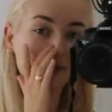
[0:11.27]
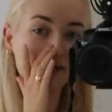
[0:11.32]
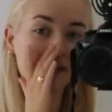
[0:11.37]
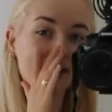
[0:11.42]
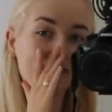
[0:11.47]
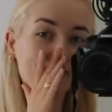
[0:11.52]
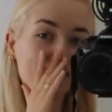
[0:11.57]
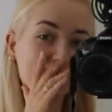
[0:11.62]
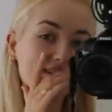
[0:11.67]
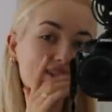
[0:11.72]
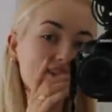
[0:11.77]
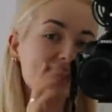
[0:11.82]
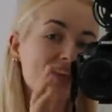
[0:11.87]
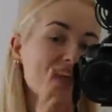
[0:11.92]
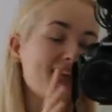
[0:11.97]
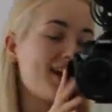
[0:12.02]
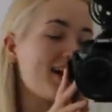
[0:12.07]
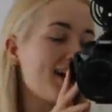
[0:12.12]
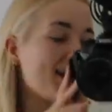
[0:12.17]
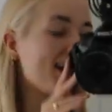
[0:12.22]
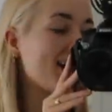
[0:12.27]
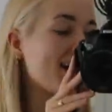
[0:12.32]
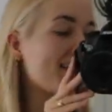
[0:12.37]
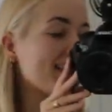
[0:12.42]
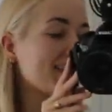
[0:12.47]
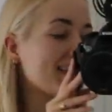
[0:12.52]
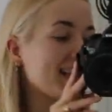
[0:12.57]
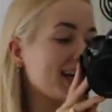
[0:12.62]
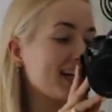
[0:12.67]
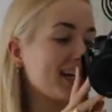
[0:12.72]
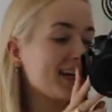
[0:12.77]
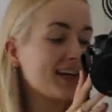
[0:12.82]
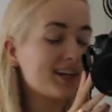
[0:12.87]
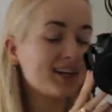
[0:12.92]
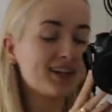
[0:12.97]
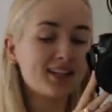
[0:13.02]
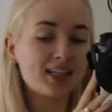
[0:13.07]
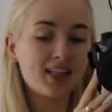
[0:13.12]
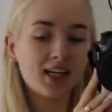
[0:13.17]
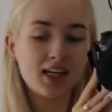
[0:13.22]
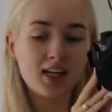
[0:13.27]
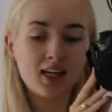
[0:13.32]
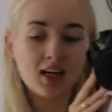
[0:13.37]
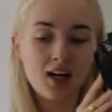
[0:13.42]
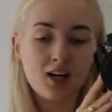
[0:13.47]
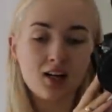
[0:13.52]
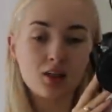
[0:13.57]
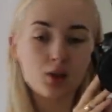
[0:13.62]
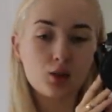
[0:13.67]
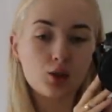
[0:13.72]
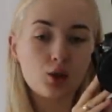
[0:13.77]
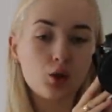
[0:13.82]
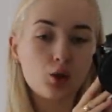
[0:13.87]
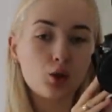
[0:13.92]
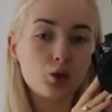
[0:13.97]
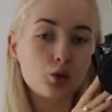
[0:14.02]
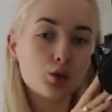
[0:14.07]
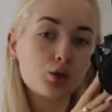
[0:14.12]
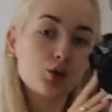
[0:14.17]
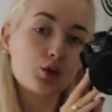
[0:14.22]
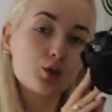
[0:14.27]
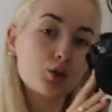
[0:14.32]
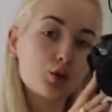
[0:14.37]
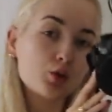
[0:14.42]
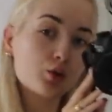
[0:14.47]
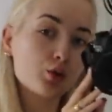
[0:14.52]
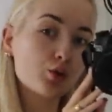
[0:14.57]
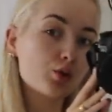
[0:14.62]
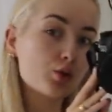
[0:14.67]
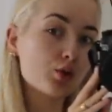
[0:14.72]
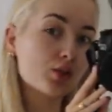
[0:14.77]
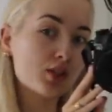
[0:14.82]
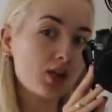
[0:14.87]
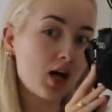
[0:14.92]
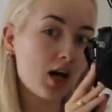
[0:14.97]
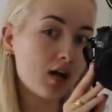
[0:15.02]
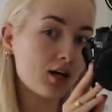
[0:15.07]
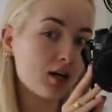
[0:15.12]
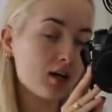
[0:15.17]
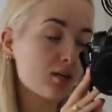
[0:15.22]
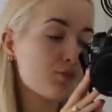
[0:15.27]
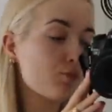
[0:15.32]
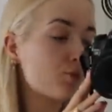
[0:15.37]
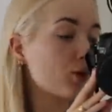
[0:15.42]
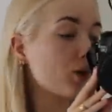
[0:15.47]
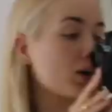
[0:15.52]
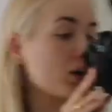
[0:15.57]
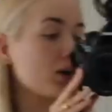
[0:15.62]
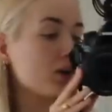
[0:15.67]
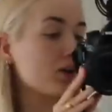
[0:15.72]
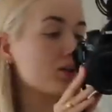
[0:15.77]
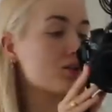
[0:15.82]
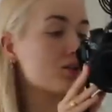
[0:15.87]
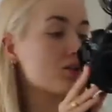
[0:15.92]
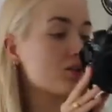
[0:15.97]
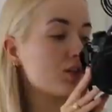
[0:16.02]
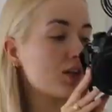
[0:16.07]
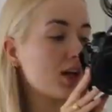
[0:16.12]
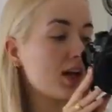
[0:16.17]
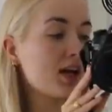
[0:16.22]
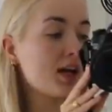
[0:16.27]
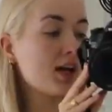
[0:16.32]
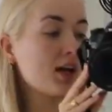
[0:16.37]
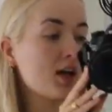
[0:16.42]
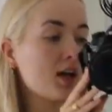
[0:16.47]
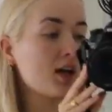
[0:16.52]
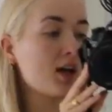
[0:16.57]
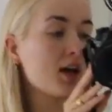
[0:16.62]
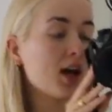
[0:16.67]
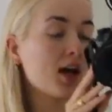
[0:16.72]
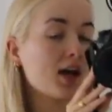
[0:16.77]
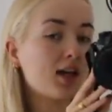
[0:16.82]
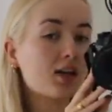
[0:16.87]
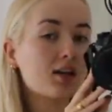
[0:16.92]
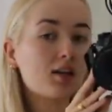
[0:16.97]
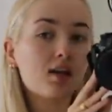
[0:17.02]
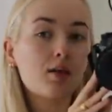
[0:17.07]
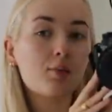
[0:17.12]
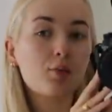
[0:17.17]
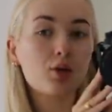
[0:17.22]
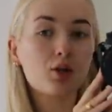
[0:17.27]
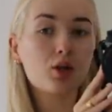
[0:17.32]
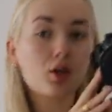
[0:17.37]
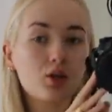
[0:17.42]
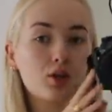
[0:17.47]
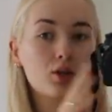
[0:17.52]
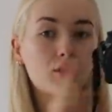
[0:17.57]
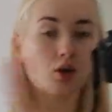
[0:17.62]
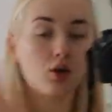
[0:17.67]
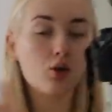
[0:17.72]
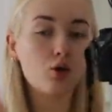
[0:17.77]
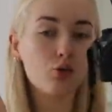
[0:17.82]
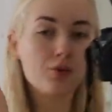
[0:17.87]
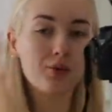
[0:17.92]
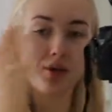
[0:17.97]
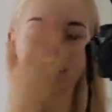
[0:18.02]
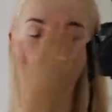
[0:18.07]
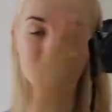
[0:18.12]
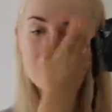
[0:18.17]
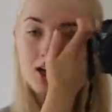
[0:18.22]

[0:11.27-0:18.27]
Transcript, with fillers: breakfast and then uh, I'll go to Zara because today in Klaipeda they open